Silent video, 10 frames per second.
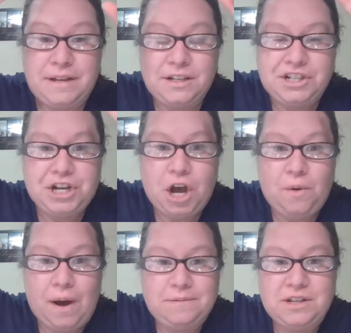to go
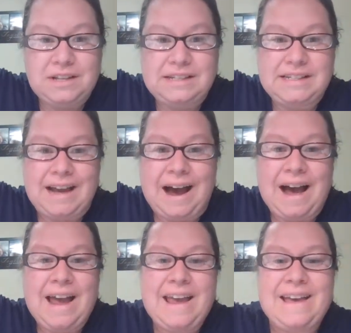up to the
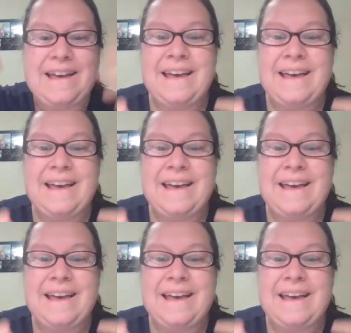sky,